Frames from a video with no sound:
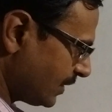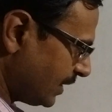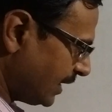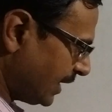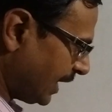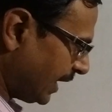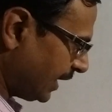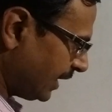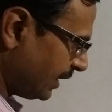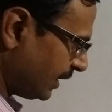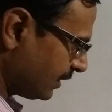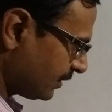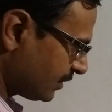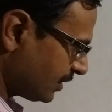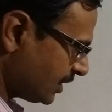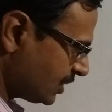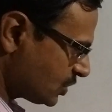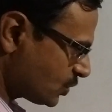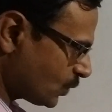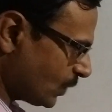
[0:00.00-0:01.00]
3, 9 and
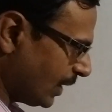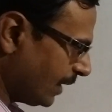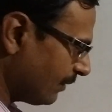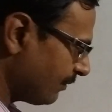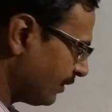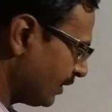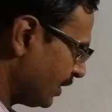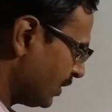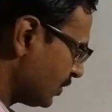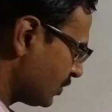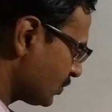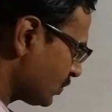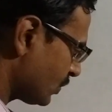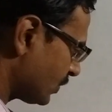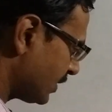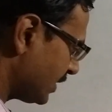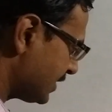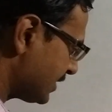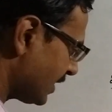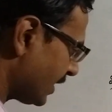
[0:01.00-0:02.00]
3, 12.
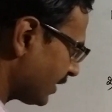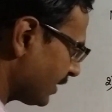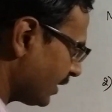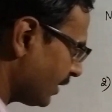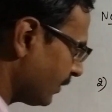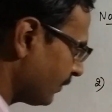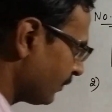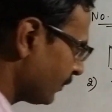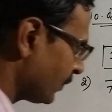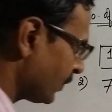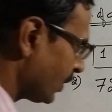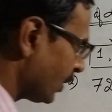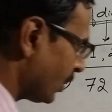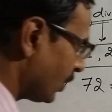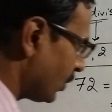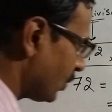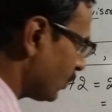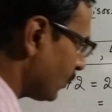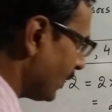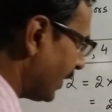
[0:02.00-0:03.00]
So these are the
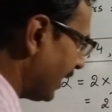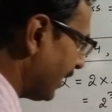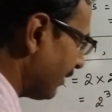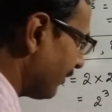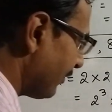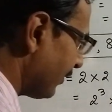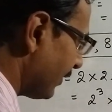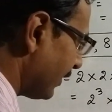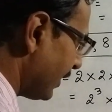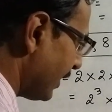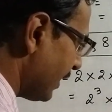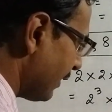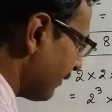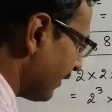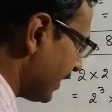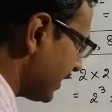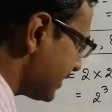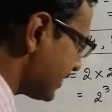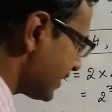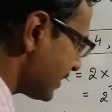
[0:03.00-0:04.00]
12
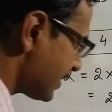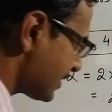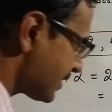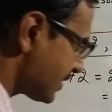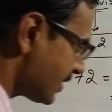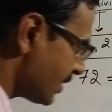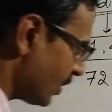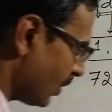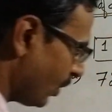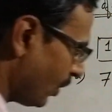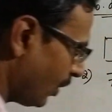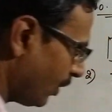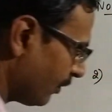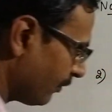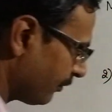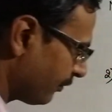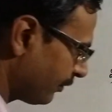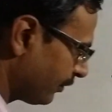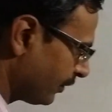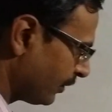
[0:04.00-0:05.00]
divisors
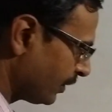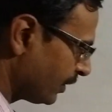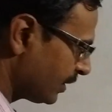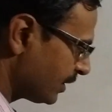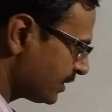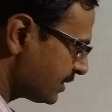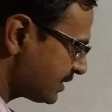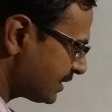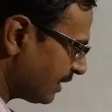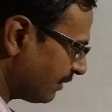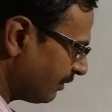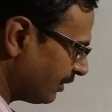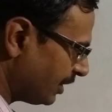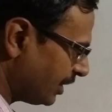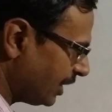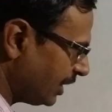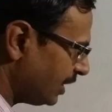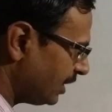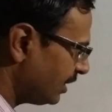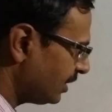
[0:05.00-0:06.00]
of
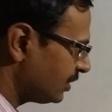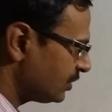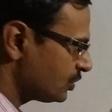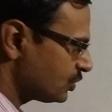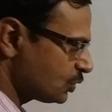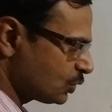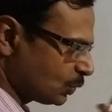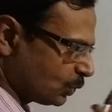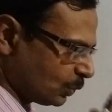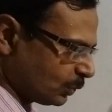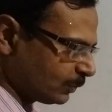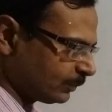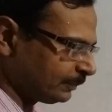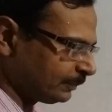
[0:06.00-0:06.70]
72.